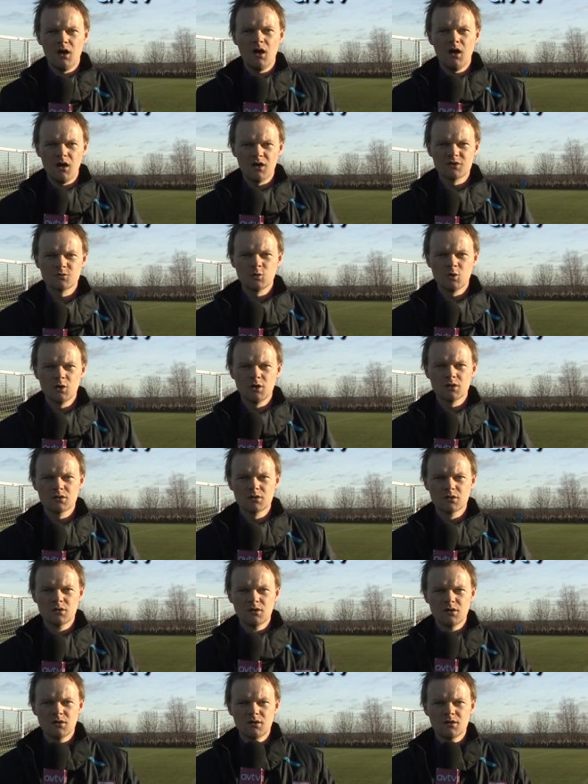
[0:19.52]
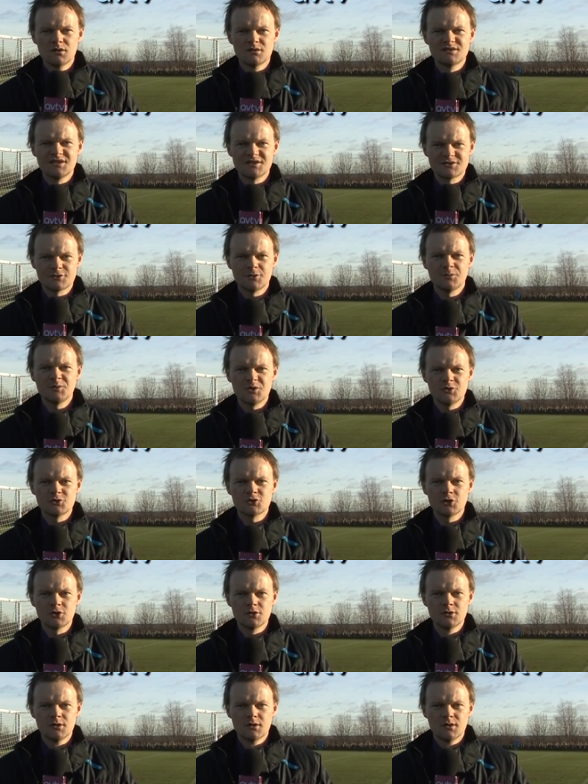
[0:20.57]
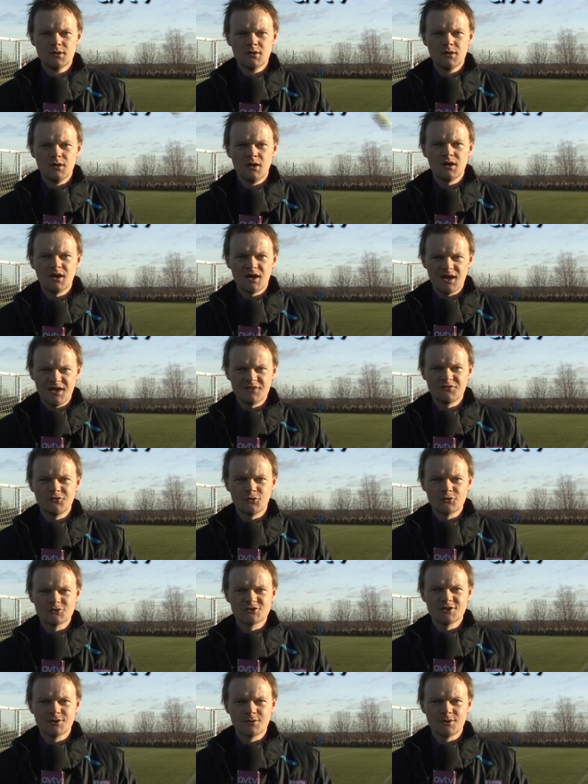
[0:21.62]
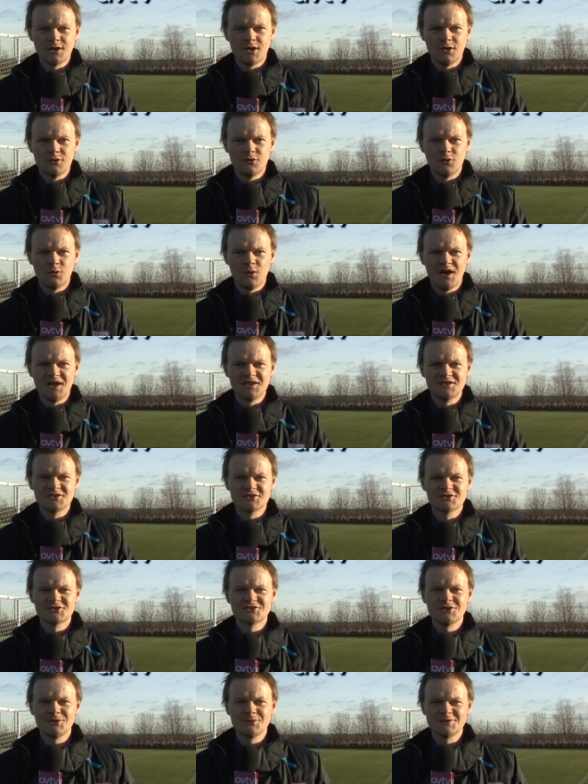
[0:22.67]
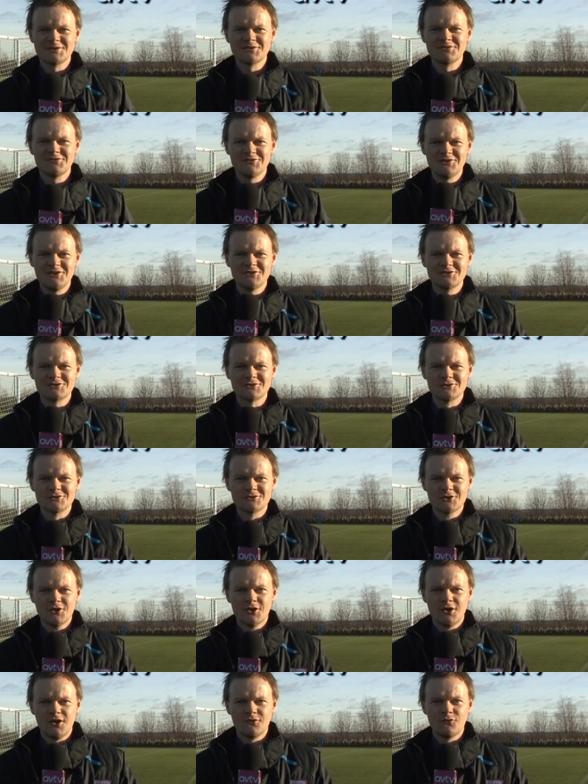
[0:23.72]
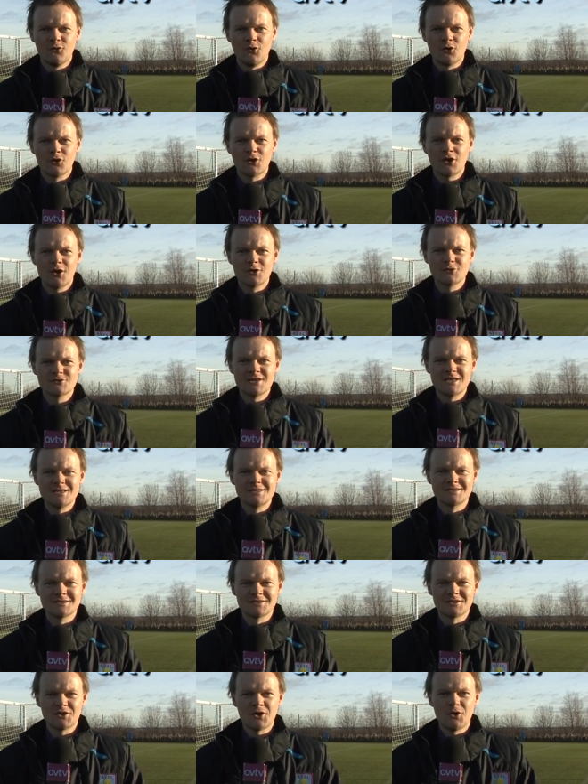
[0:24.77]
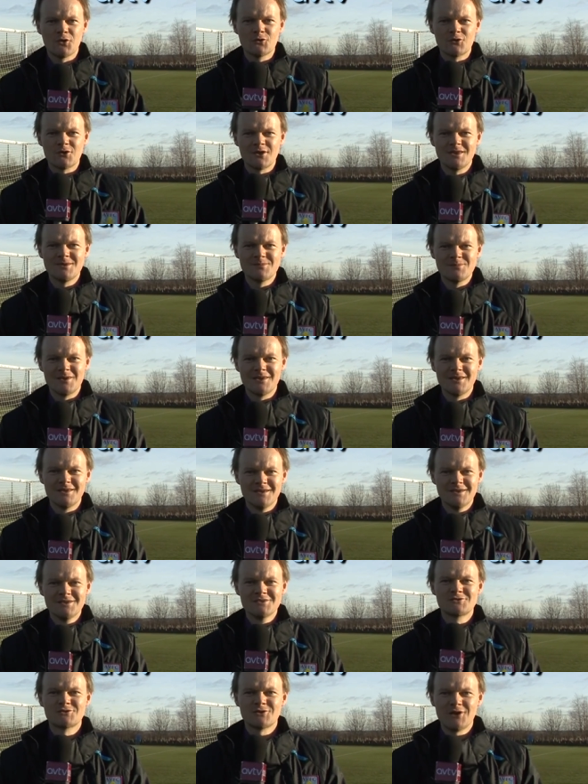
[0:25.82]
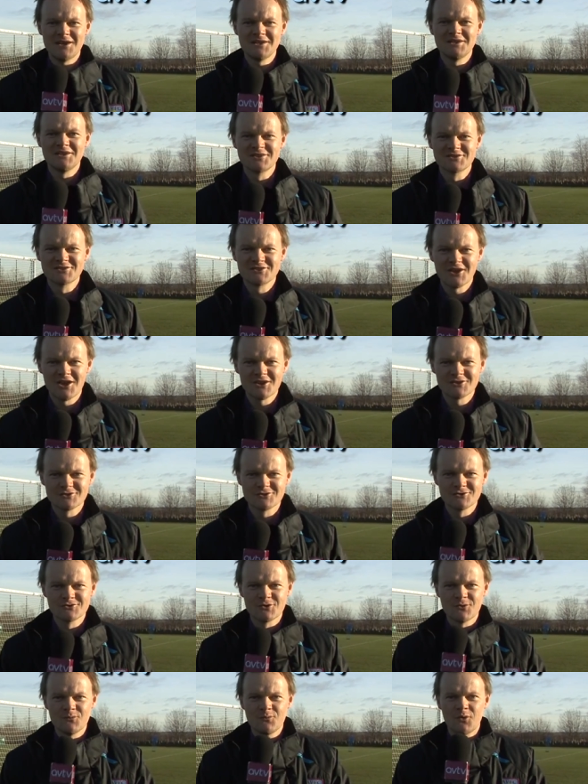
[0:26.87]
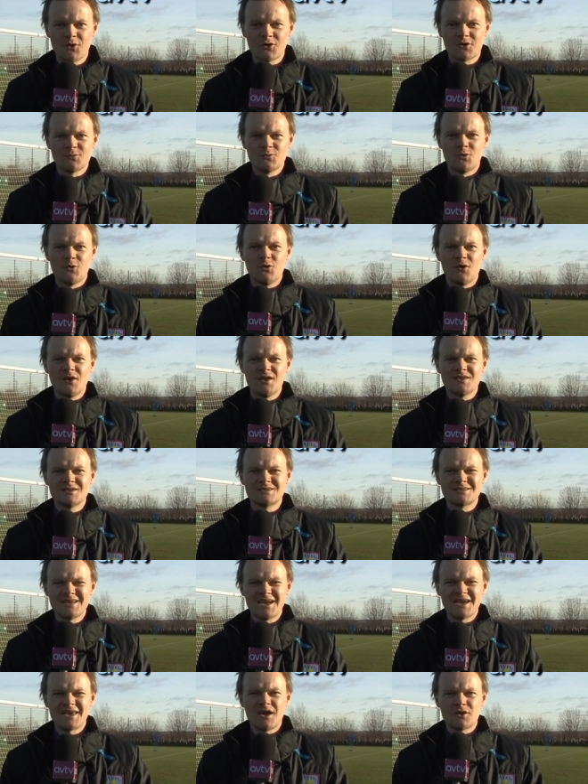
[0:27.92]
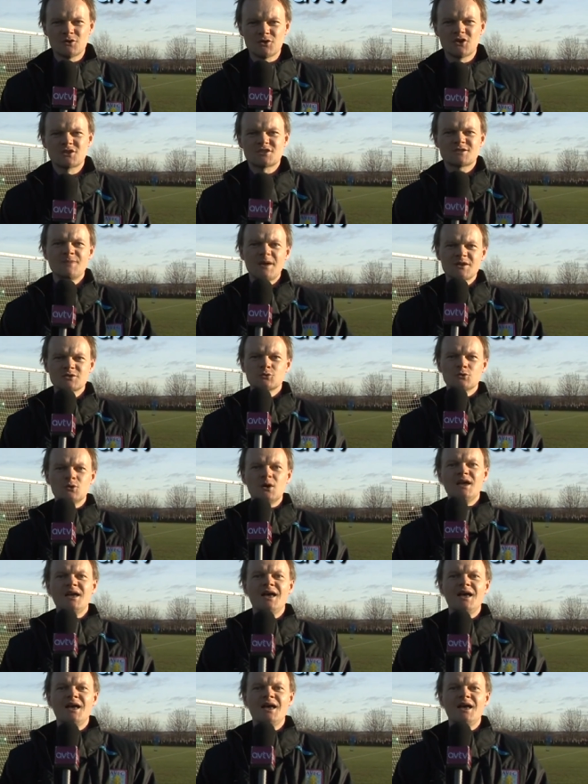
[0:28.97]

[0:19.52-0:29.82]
hard work, distribution, and a laugh or two along the way. Just some of the features of what goes into the goalkeeping training sessions at Bodymoor Heath. Check out our special